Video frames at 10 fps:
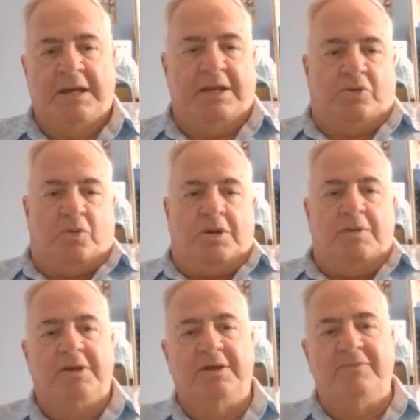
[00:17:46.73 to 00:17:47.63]
hit
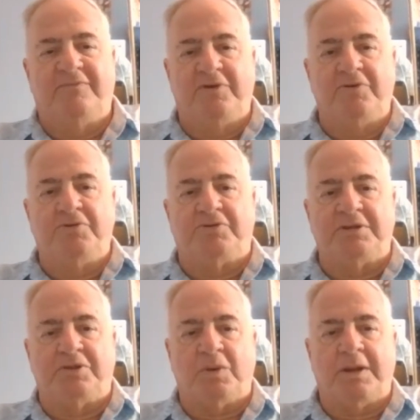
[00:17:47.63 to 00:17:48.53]
20 million views
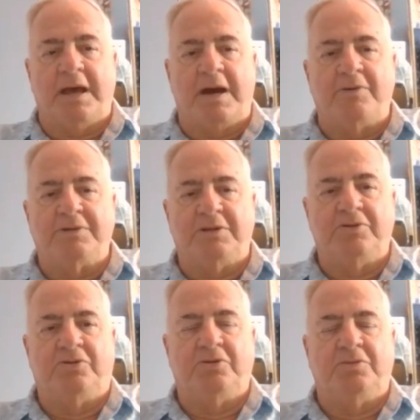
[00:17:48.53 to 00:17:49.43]
in 20 hours on
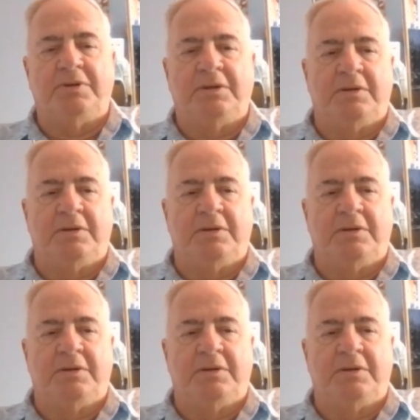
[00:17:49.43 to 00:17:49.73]
YouTube.